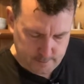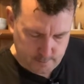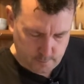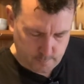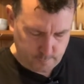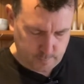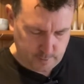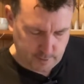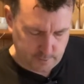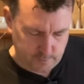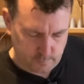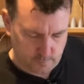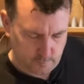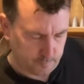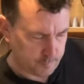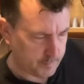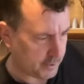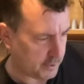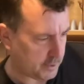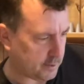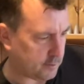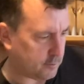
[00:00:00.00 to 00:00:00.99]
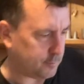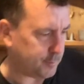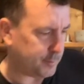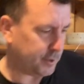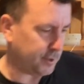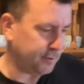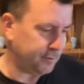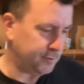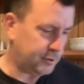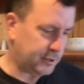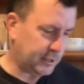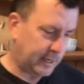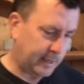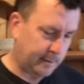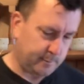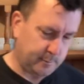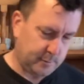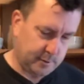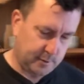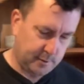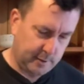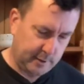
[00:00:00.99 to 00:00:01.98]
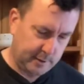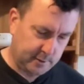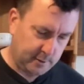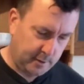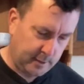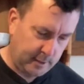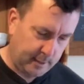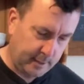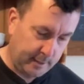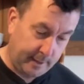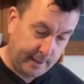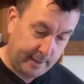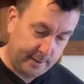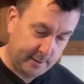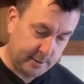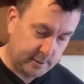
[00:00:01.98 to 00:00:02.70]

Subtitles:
I'm planning on making all my own jams and things like that again.